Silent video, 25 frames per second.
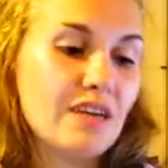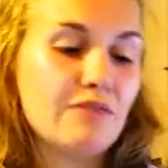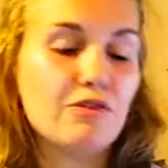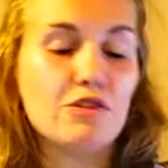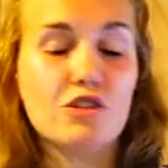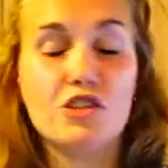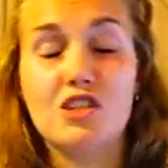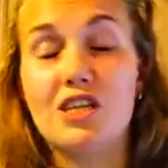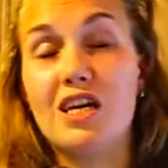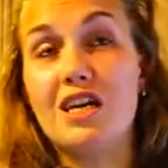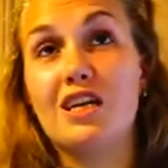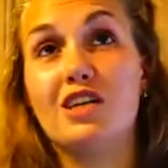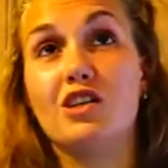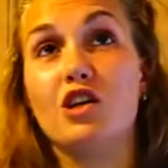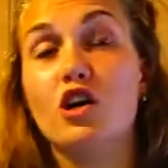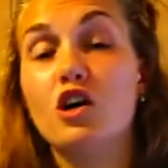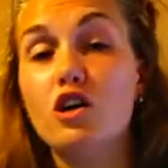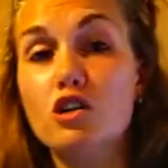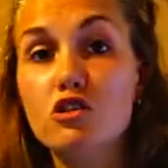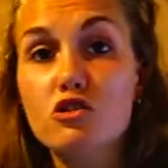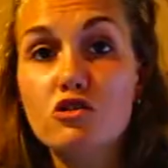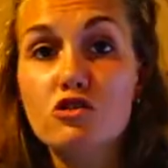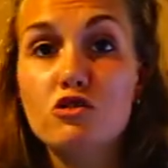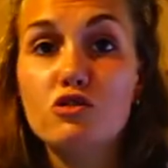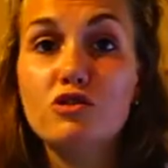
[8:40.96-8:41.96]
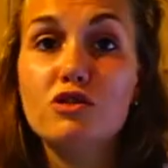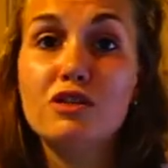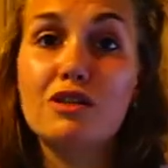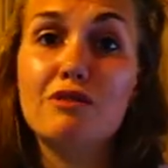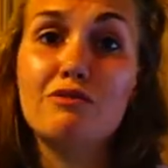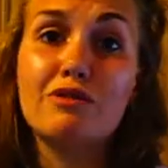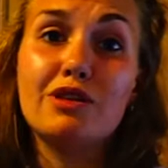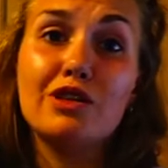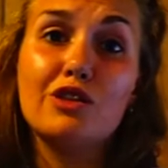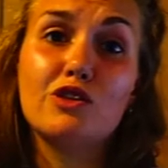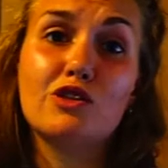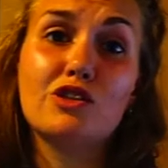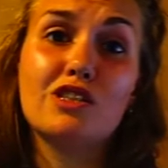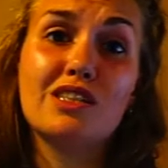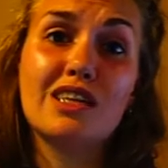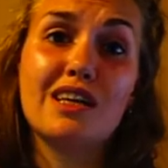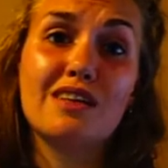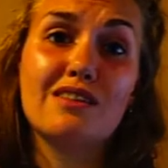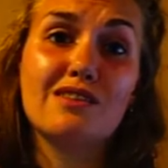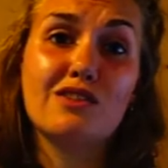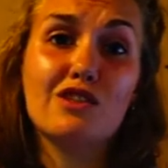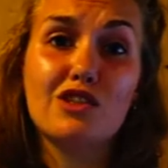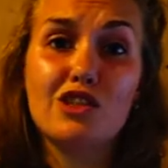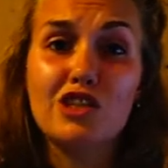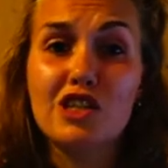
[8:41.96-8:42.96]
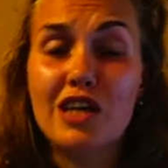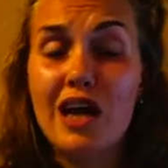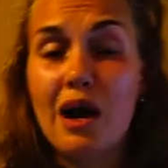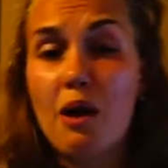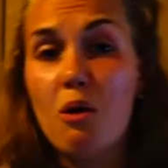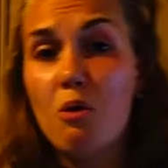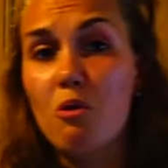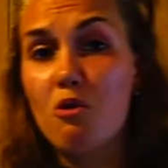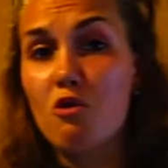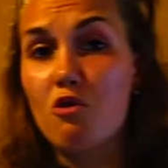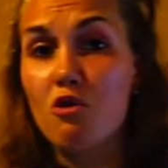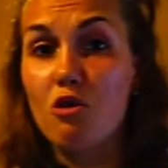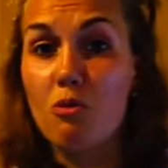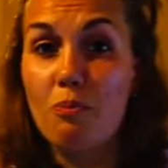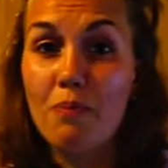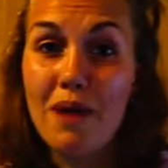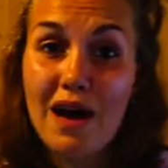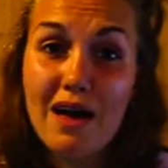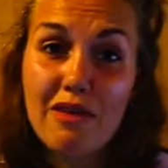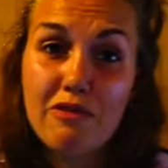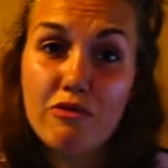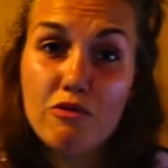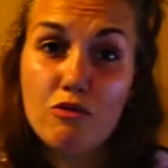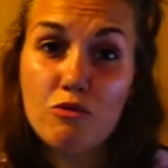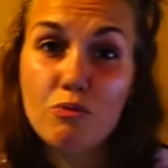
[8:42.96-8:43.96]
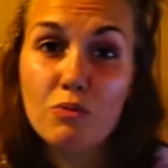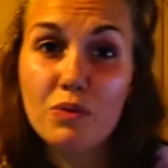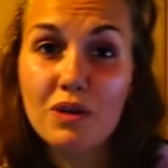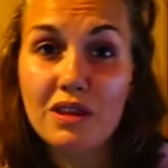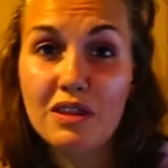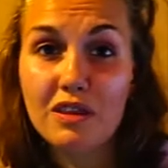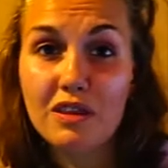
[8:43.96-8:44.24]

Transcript: If you're staying in hostels, they're really good to take to the shower or the bathroom with